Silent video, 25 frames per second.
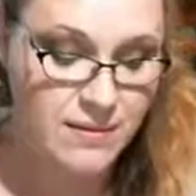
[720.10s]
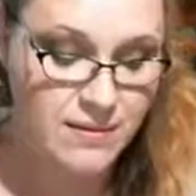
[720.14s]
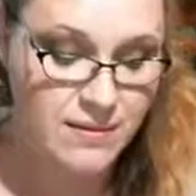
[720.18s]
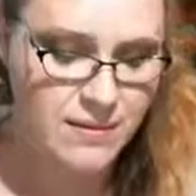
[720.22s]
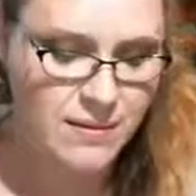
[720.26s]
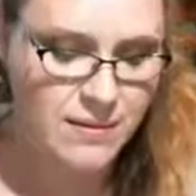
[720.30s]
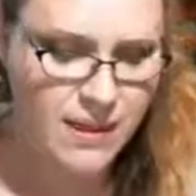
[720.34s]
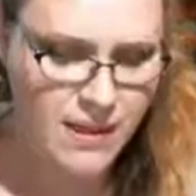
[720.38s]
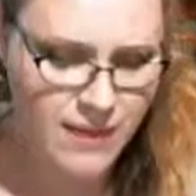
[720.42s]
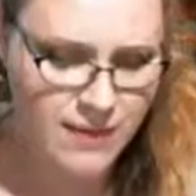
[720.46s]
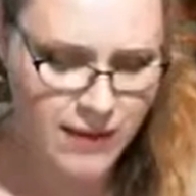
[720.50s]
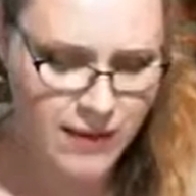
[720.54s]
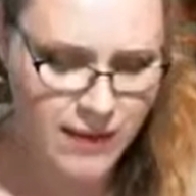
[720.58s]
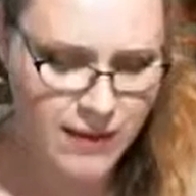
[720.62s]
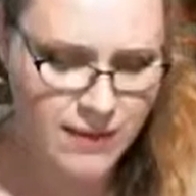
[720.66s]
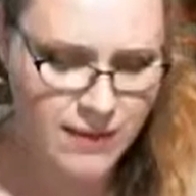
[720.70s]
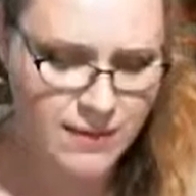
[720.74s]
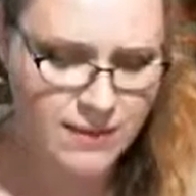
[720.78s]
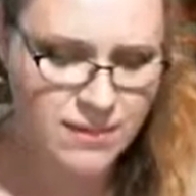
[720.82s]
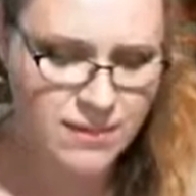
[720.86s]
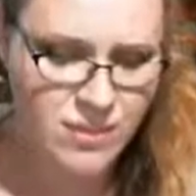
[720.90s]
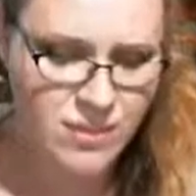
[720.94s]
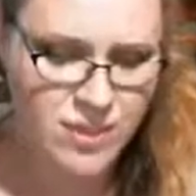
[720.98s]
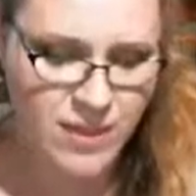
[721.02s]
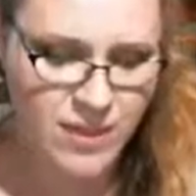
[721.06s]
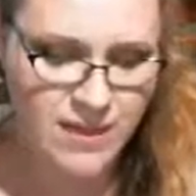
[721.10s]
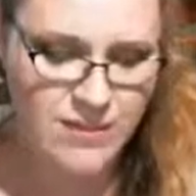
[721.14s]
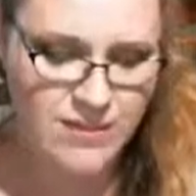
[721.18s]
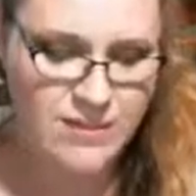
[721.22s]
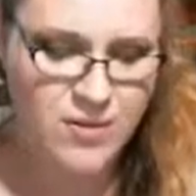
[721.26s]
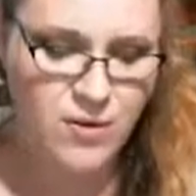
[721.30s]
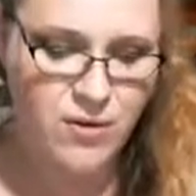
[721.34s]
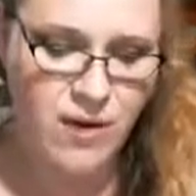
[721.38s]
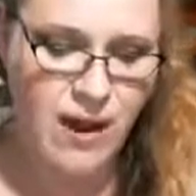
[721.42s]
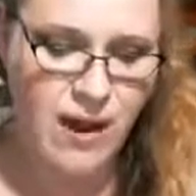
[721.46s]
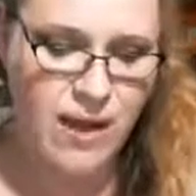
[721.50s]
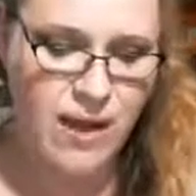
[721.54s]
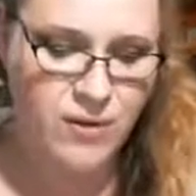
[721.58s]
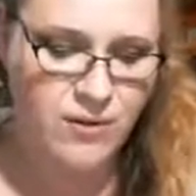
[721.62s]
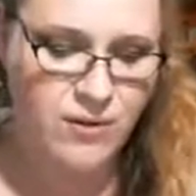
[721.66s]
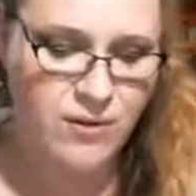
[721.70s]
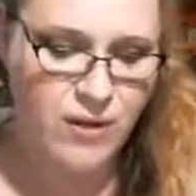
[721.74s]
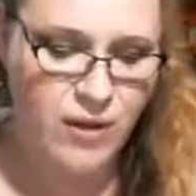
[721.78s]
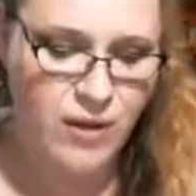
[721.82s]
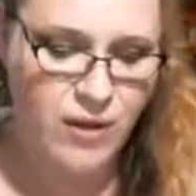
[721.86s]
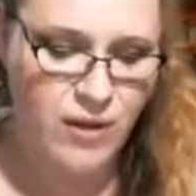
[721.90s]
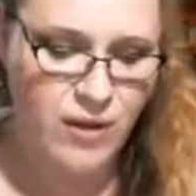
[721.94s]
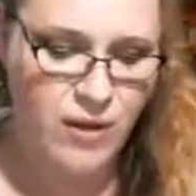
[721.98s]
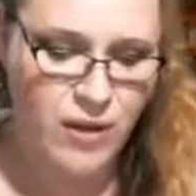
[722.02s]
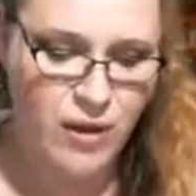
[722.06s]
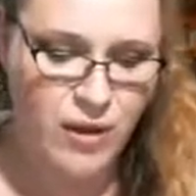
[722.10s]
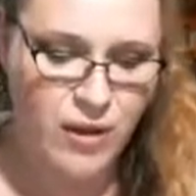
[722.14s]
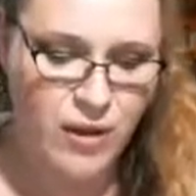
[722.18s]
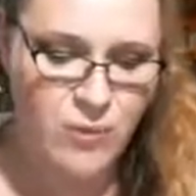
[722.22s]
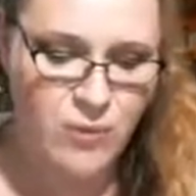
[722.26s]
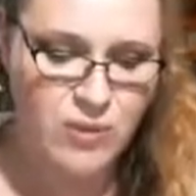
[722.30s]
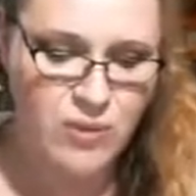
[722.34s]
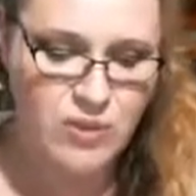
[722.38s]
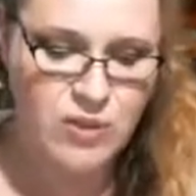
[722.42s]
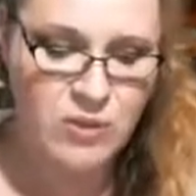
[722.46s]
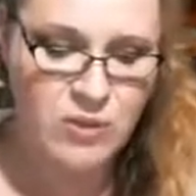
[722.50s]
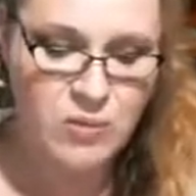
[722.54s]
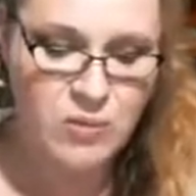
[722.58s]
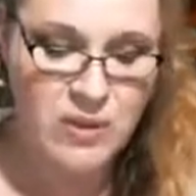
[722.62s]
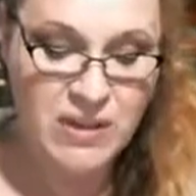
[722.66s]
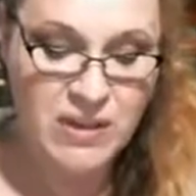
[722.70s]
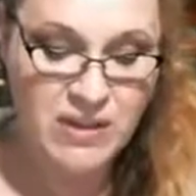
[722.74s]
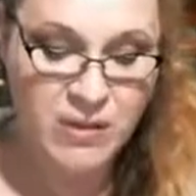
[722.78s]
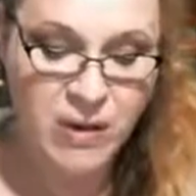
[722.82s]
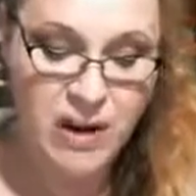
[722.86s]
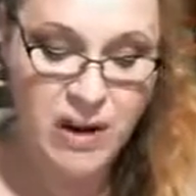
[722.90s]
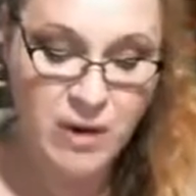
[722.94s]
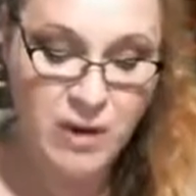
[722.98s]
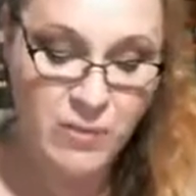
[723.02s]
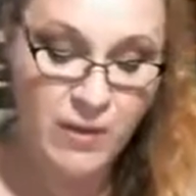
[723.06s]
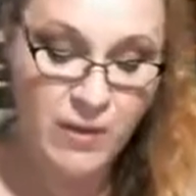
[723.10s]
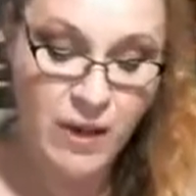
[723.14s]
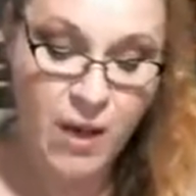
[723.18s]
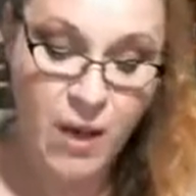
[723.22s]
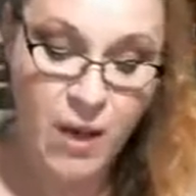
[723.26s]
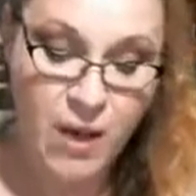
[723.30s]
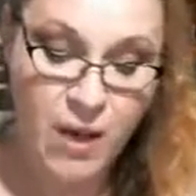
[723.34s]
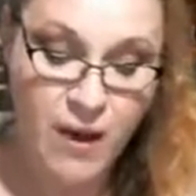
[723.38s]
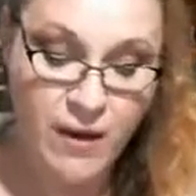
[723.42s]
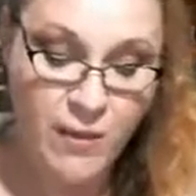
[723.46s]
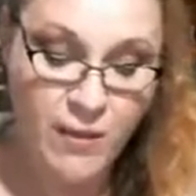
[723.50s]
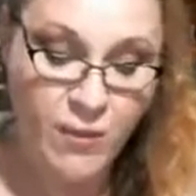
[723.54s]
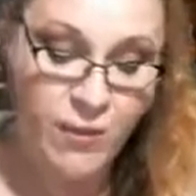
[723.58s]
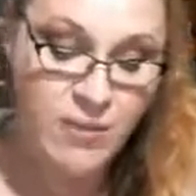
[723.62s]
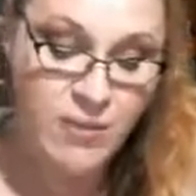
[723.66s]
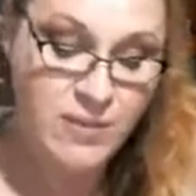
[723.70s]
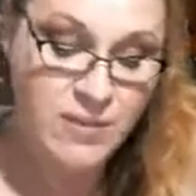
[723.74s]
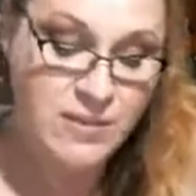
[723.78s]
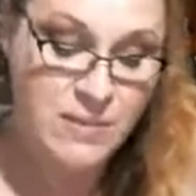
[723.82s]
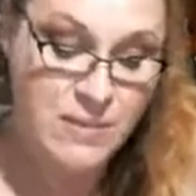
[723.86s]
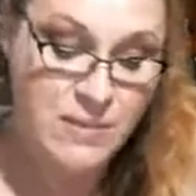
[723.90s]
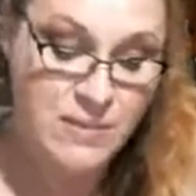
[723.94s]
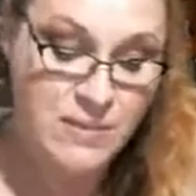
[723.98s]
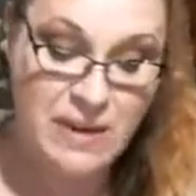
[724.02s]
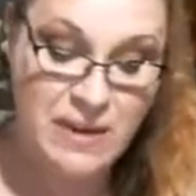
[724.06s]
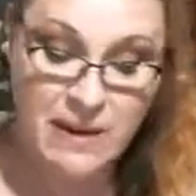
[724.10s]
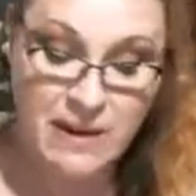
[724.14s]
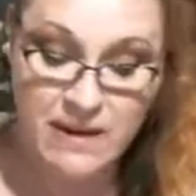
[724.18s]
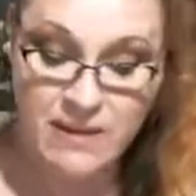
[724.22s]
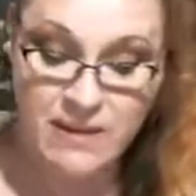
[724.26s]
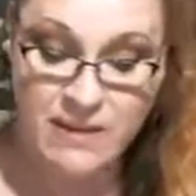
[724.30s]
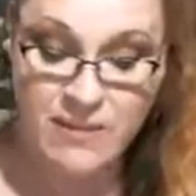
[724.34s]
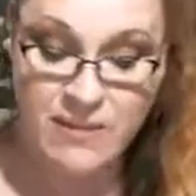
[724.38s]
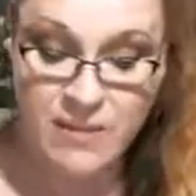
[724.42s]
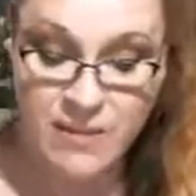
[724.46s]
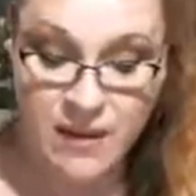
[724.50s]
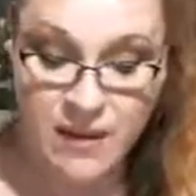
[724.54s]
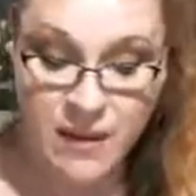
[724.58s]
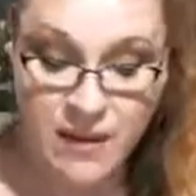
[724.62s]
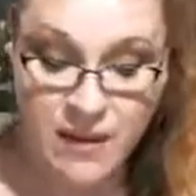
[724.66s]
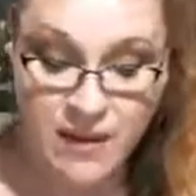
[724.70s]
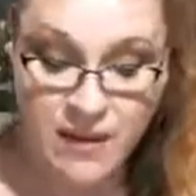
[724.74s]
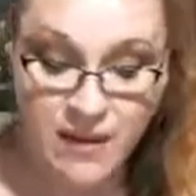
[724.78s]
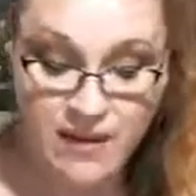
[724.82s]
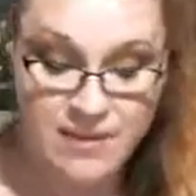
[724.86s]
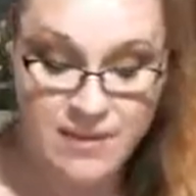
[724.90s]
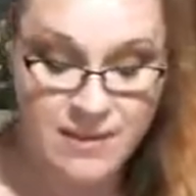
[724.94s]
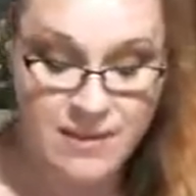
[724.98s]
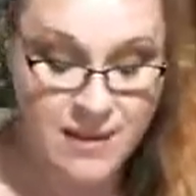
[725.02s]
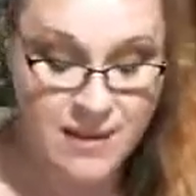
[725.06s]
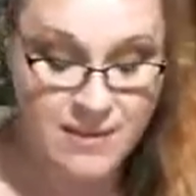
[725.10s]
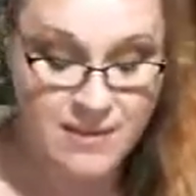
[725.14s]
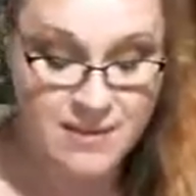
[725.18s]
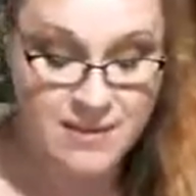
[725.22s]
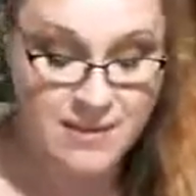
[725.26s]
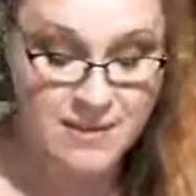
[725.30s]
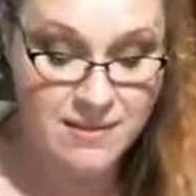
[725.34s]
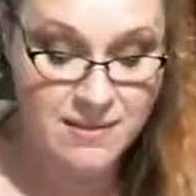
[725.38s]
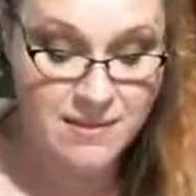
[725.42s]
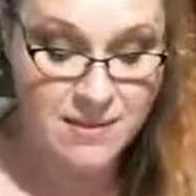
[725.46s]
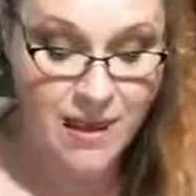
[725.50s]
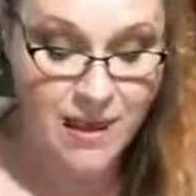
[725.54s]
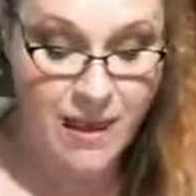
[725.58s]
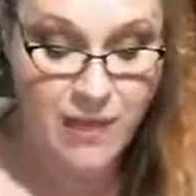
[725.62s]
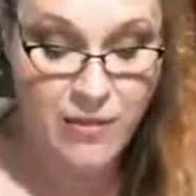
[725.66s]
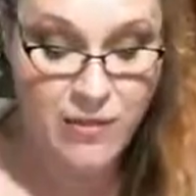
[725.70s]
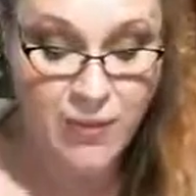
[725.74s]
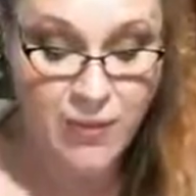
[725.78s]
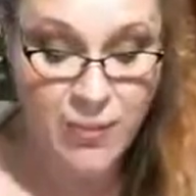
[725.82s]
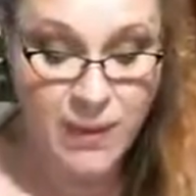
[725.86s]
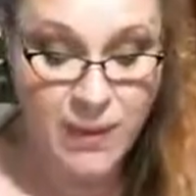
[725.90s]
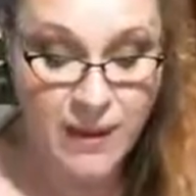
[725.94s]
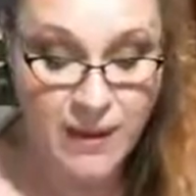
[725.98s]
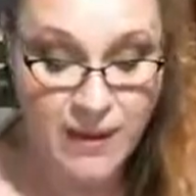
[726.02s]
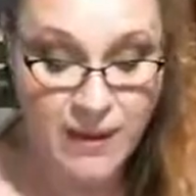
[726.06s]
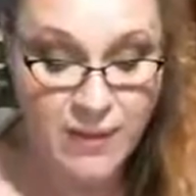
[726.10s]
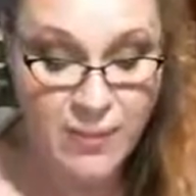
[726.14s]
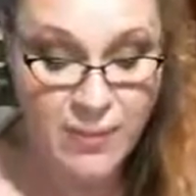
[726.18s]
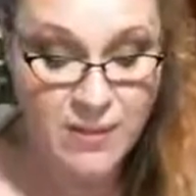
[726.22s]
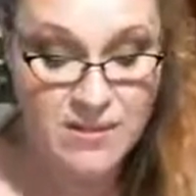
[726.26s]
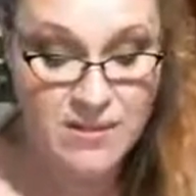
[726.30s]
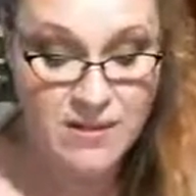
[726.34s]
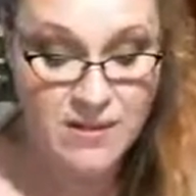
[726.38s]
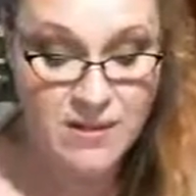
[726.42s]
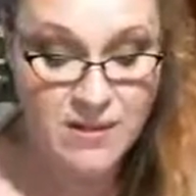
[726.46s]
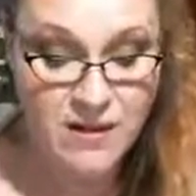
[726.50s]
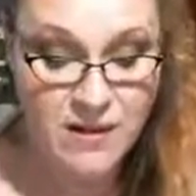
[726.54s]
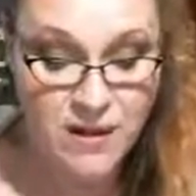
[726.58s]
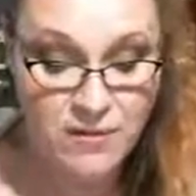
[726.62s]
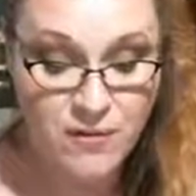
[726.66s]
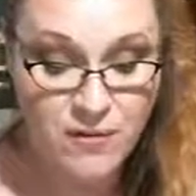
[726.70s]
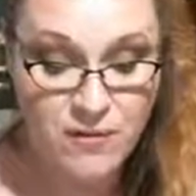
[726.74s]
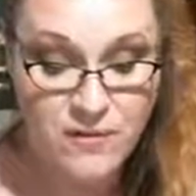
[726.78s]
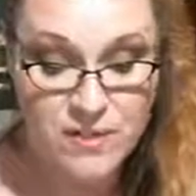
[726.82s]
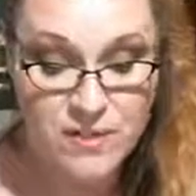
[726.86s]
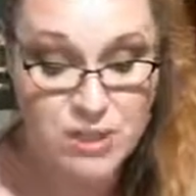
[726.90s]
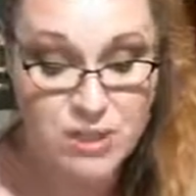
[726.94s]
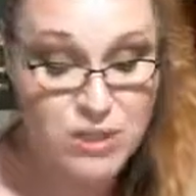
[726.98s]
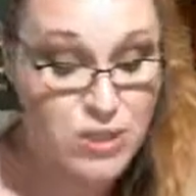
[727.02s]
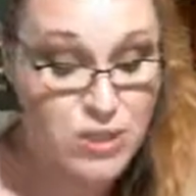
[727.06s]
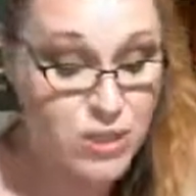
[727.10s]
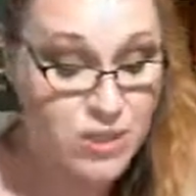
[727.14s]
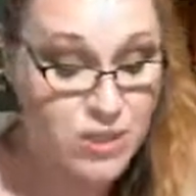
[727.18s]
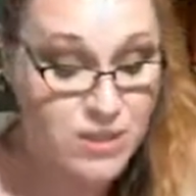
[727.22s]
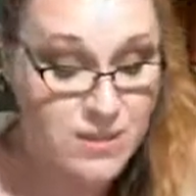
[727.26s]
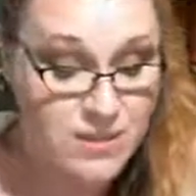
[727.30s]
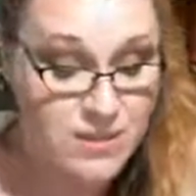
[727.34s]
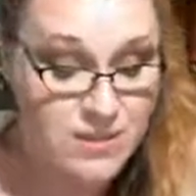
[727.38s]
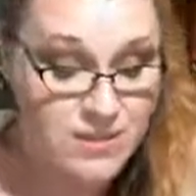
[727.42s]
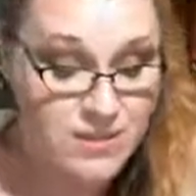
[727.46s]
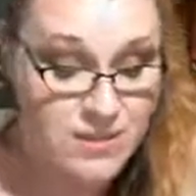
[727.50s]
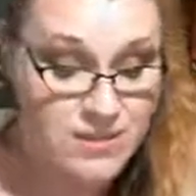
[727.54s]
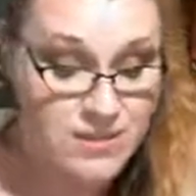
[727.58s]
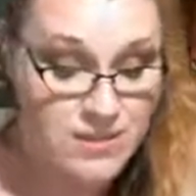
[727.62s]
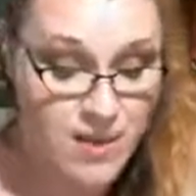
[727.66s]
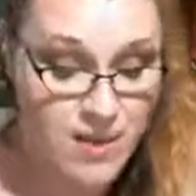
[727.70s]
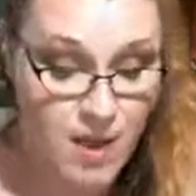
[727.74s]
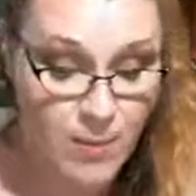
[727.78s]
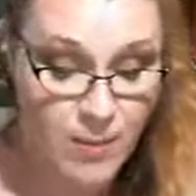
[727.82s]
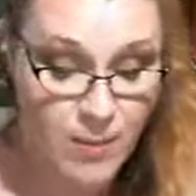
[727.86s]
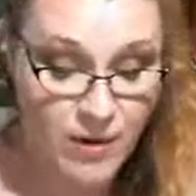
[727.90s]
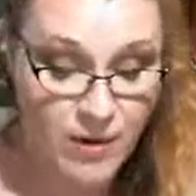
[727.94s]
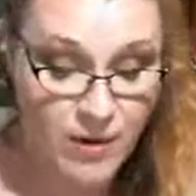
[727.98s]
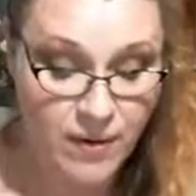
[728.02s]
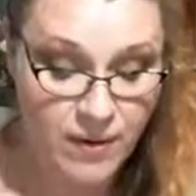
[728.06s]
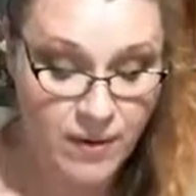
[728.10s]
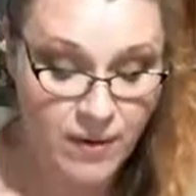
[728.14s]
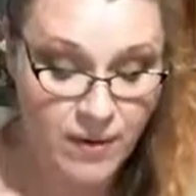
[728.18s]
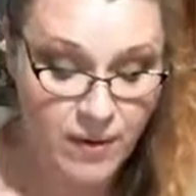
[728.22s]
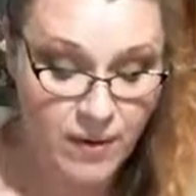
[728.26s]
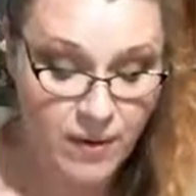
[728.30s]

Lily, Chance growled, which could be incredibly hot or intimidating in the right context. Either way, it wasn't enough of a deterrent to stop her.